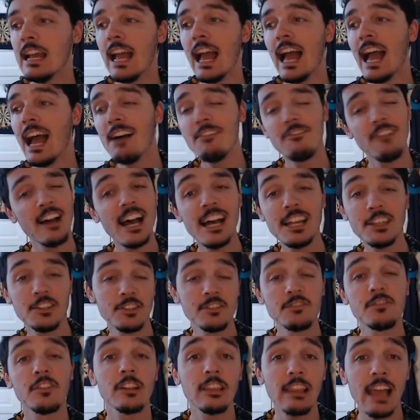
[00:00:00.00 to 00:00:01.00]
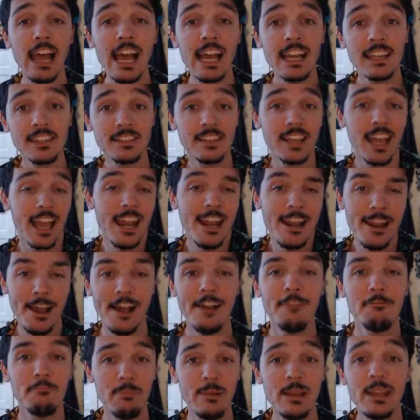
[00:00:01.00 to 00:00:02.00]
have asked for less and
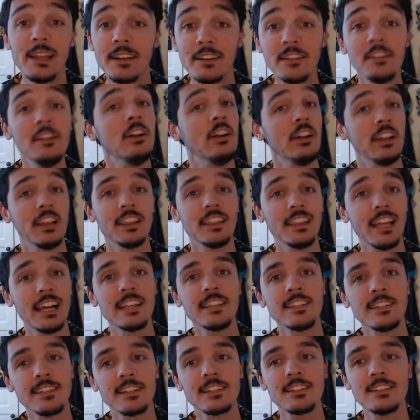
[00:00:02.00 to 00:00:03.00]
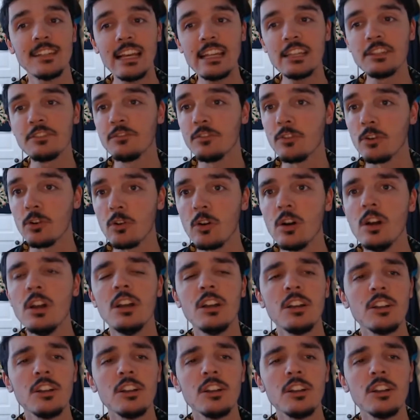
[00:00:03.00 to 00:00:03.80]
have been less successful.